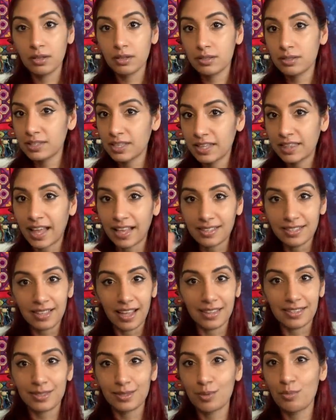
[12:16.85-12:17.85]
See, that's
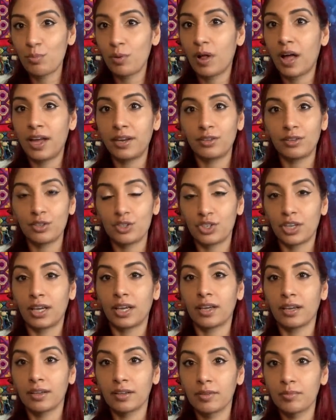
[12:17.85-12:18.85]
that simple
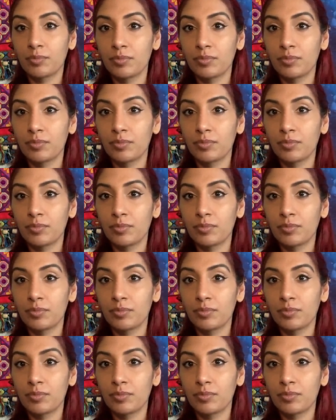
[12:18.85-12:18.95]
energy.